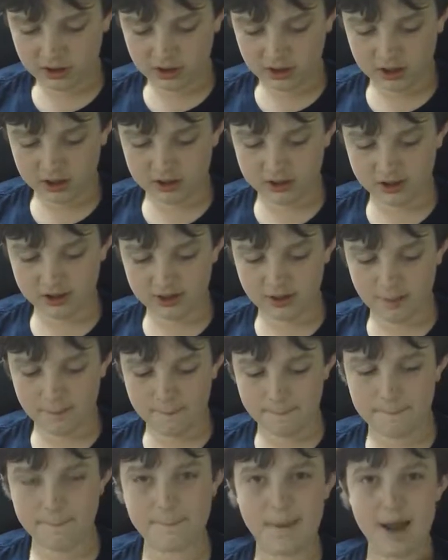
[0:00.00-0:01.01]
is in the
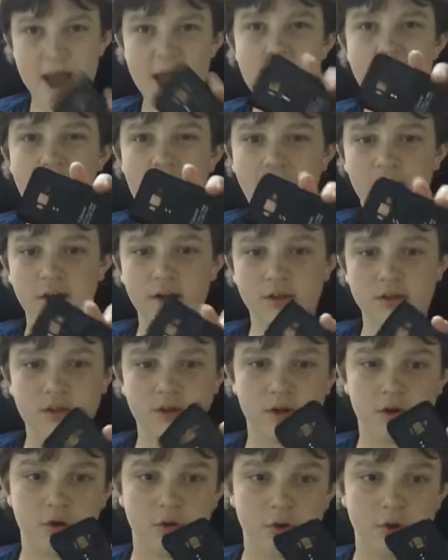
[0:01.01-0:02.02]
back.
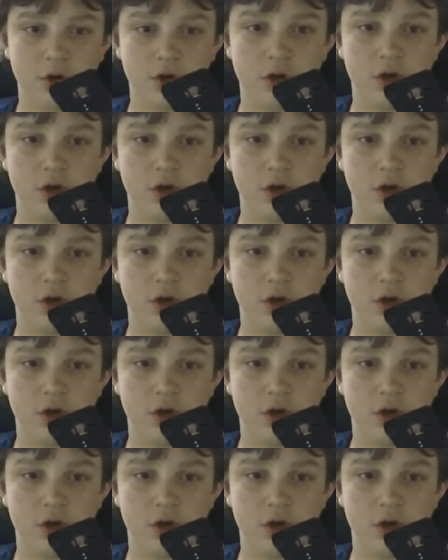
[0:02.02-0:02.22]
So